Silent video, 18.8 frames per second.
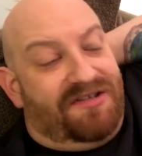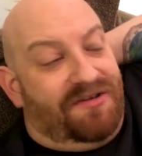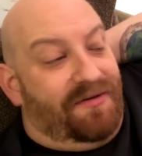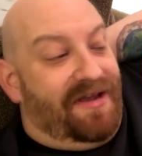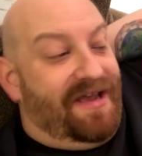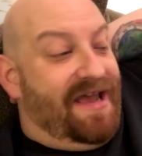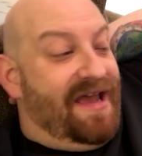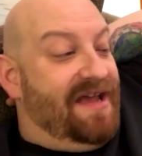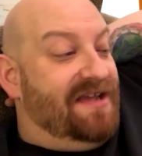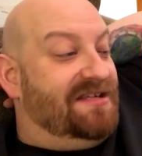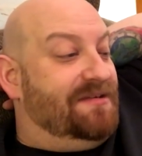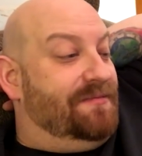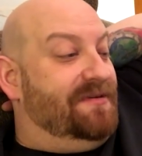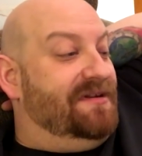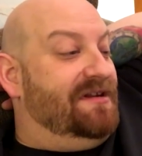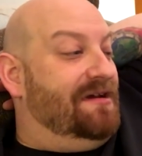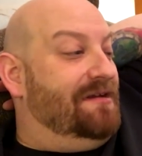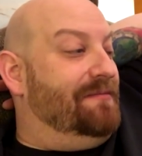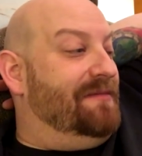So it has to
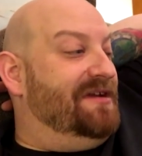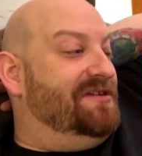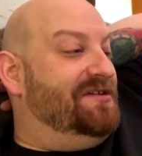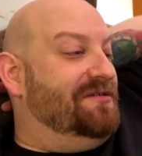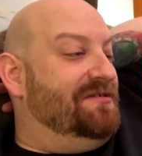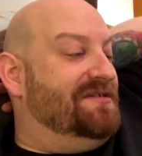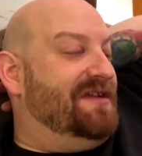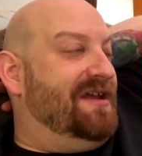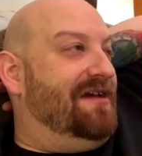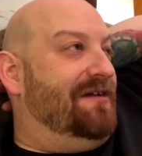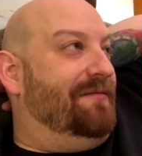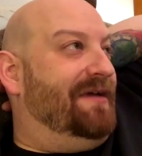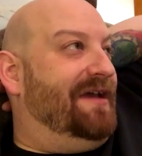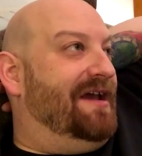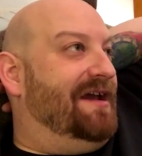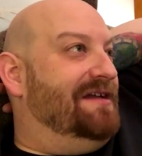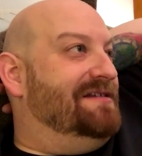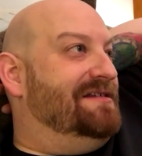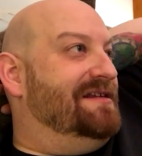be done by Tuesday. Oh my
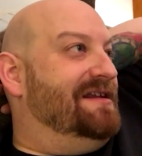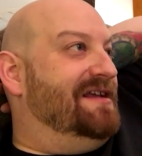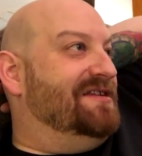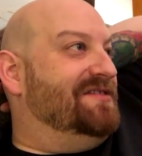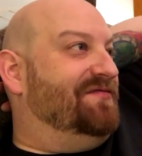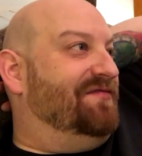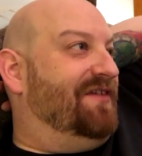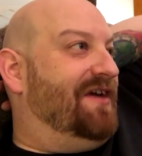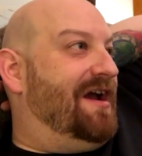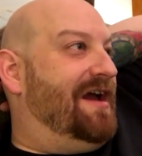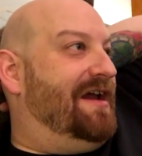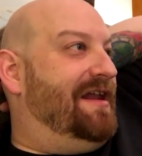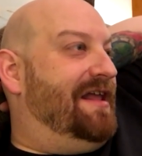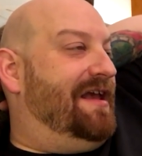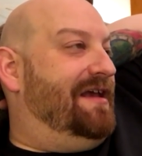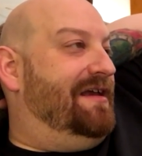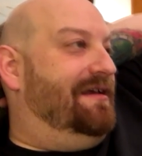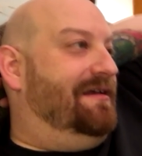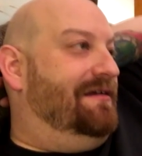god, today's
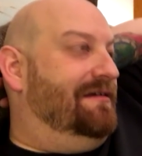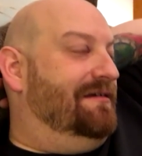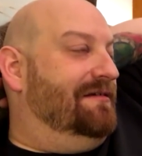Friday.